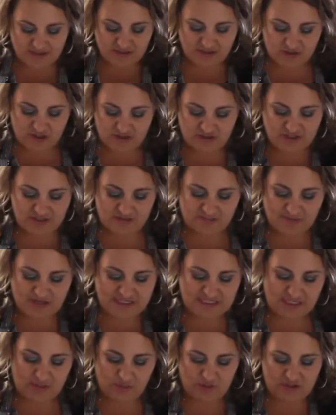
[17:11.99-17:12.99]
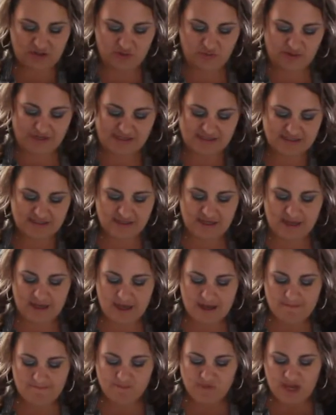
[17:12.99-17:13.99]
So you just mix it with a whisk,
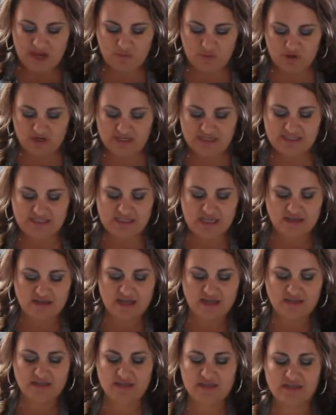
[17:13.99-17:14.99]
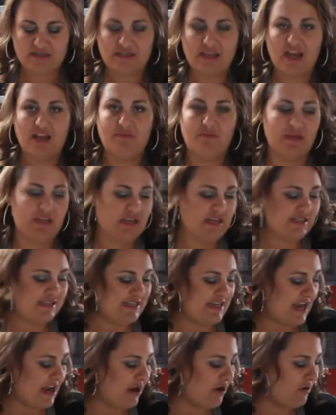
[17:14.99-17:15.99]
and we're going to set that to the side, because
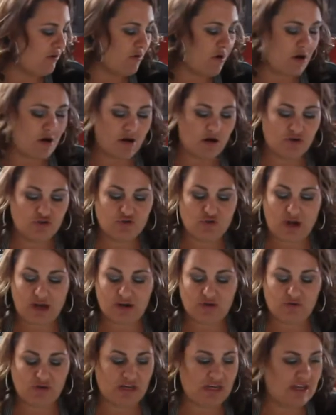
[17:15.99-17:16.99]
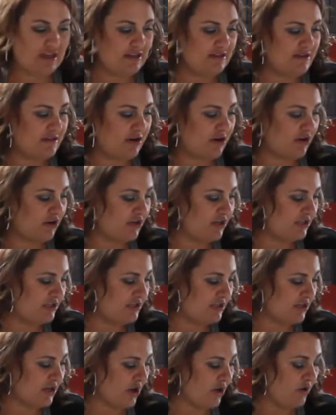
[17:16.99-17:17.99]
now our dry ingredients are good
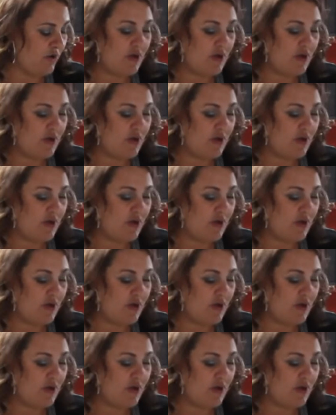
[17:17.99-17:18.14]
to go.